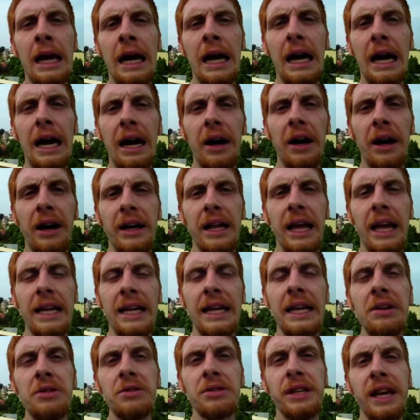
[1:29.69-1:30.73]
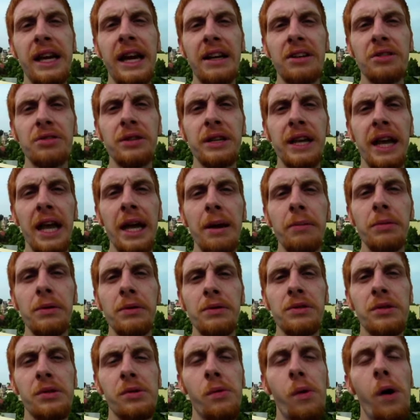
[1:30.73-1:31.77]
Uh, and he was actually able
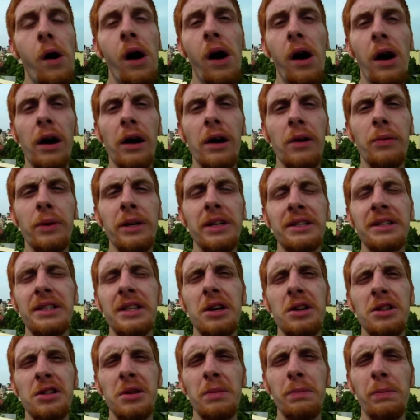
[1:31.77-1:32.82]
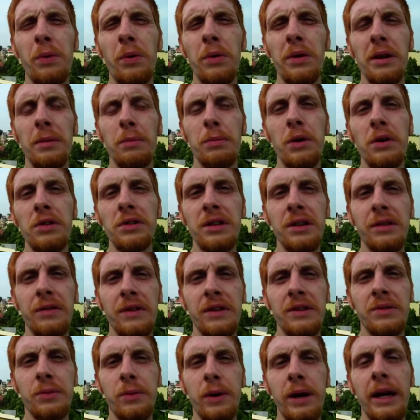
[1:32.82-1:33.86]
to walk. We still supported most of
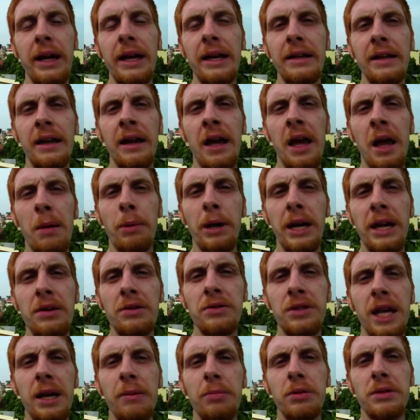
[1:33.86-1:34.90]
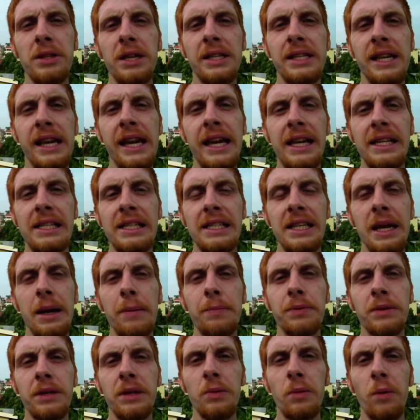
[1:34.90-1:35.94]
his weight, but he was able to take
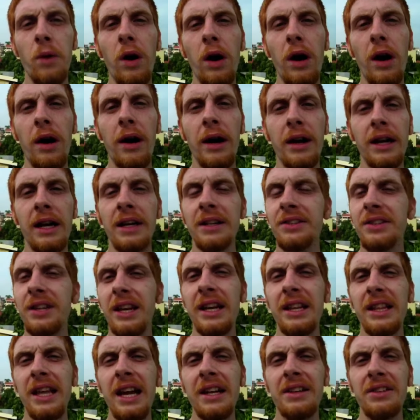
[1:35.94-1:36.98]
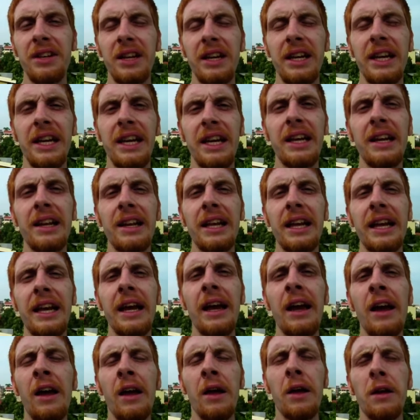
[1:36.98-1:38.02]
steps and walk. And I say that's a
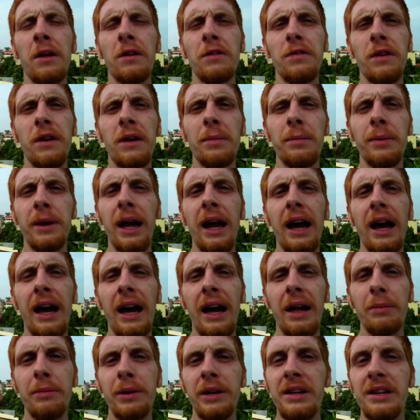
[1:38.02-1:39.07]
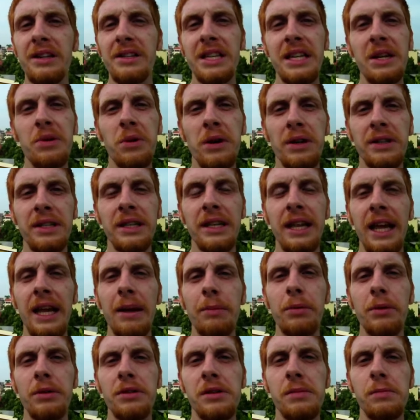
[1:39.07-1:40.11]
healing from God because he wasn't
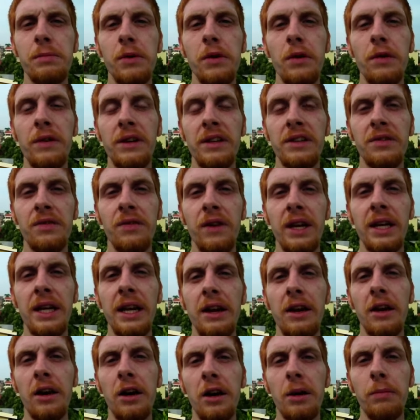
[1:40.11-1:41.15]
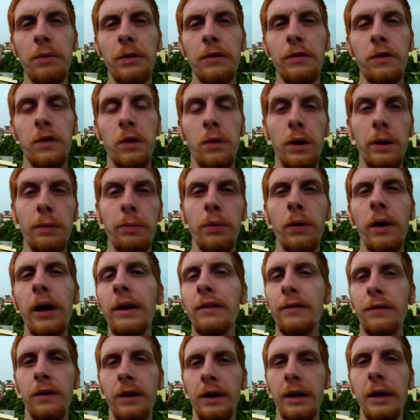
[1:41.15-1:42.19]
able to move his feet at all before we
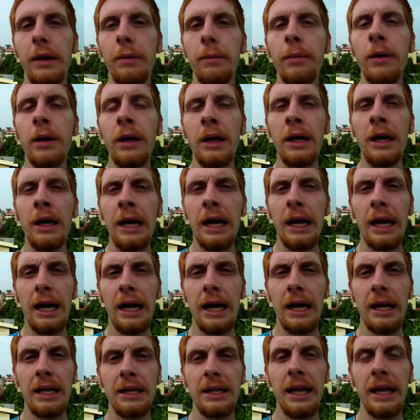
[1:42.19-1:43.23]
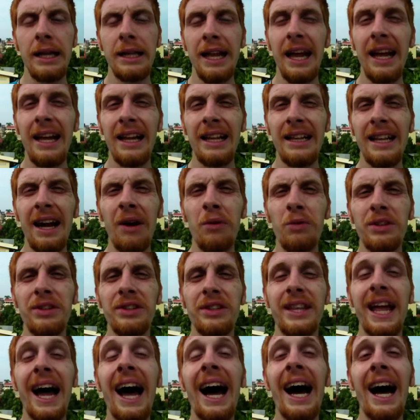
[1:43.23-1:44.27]
prayed for him. Uh, and that, that was
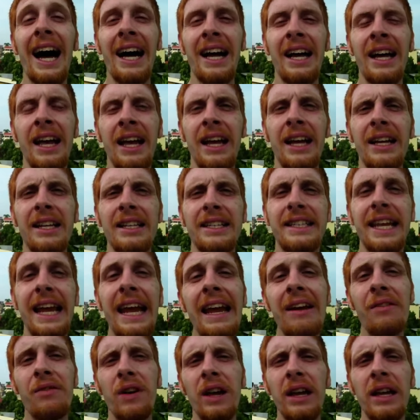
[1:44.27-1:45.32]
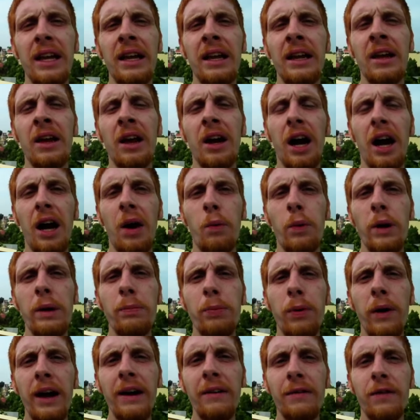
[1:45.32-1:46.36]
Da uh, David, uh, we
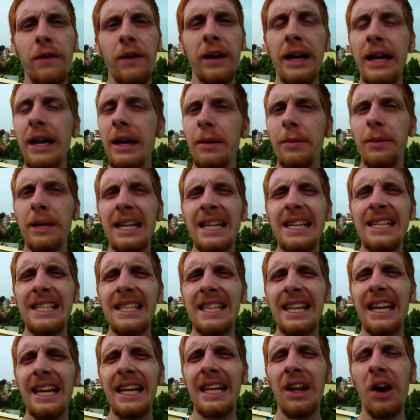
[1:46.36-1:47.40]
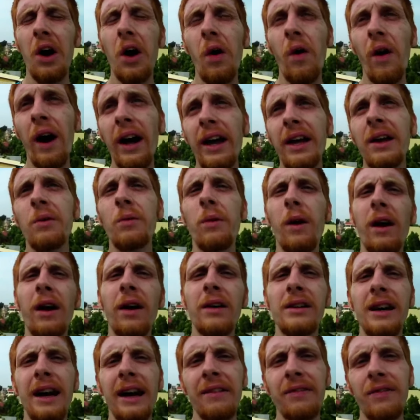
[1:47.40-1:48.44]
prayed for him, and he said, Oh, I can
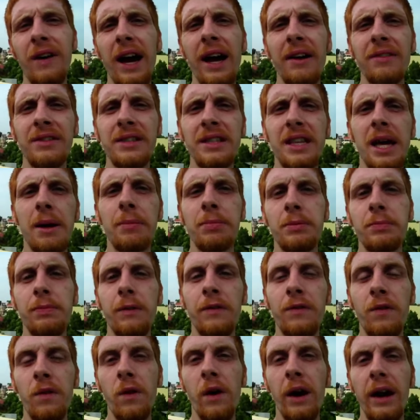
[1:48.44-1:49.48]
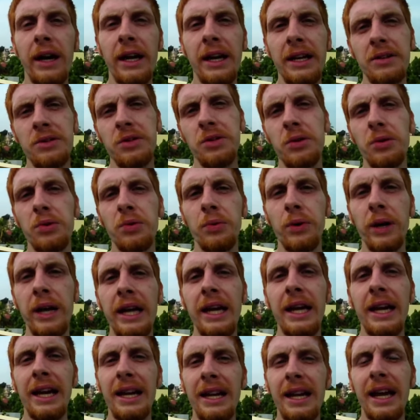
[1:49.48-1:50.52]
walk like five steps before I get too
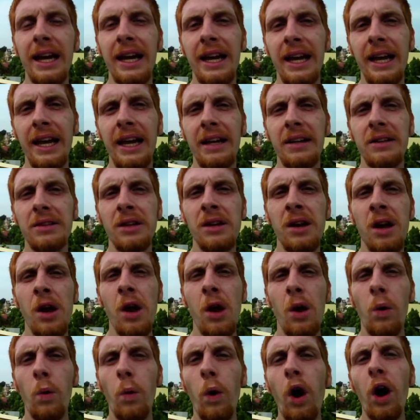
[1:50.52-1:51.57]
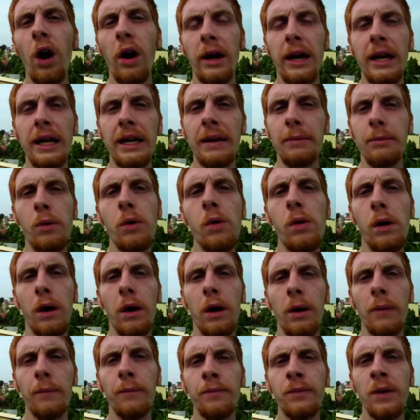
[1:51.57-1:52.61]
weak and I can't walk
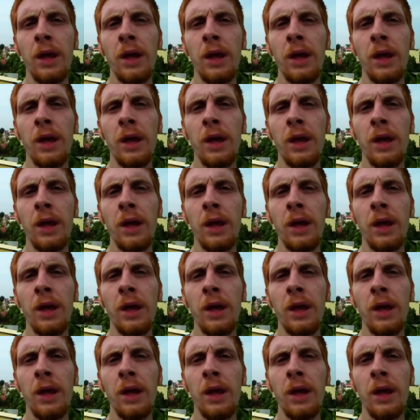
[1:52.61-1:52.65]
anymore.